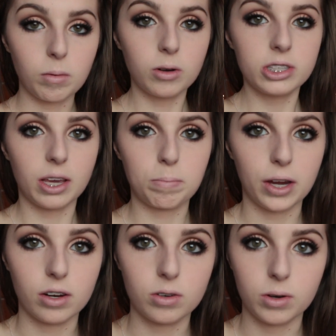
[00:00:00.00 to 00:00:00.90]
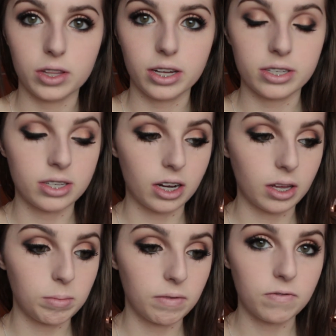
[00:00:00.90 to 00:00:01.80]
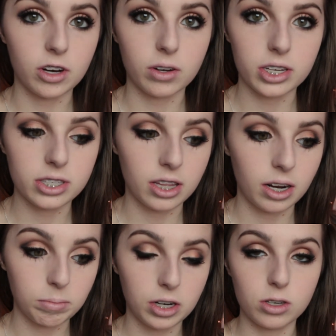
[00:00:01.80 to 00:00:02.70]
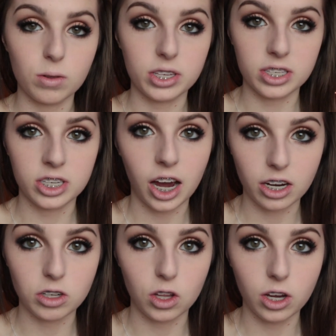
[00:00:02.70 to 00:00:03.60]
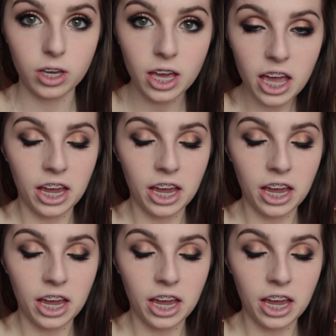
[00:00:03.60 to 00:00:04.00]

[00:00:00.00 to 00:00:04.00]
I'm always like paranoid that it's not going to be in focus and then I'm going to do this entire look